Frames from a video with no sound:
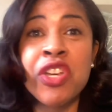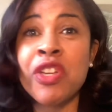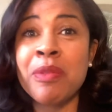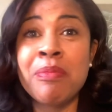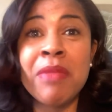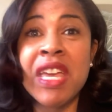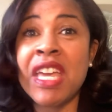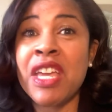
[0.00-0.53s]

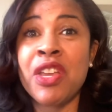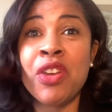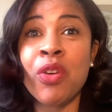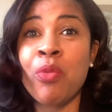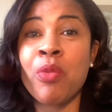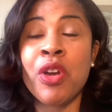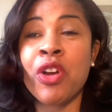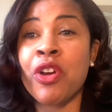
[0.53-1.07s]
could
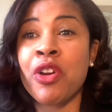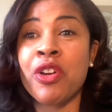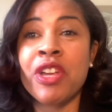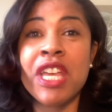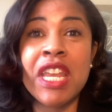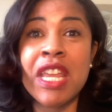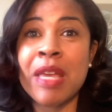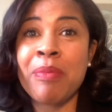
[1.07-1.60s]
mean we're
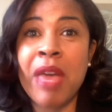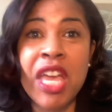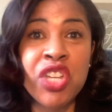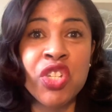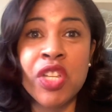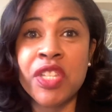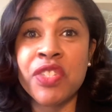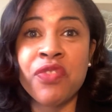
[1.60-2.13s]
getting
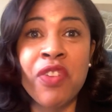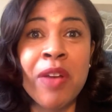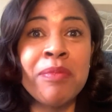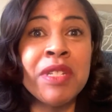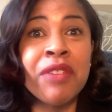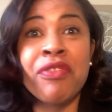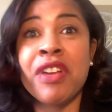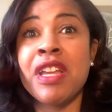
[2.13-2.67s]
patients
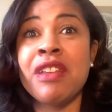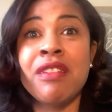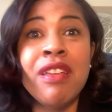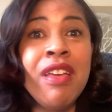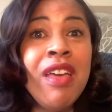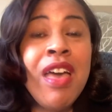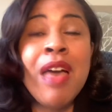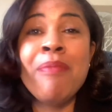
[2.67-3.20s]
from different
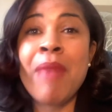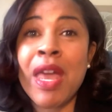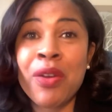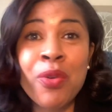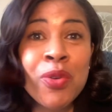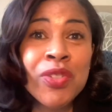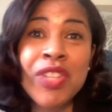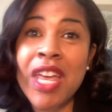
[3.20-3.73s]

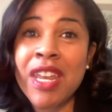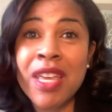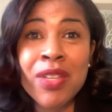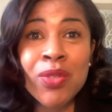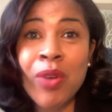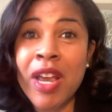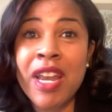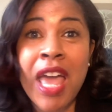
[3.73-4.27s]
medical
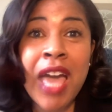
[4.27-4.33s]
settings, right?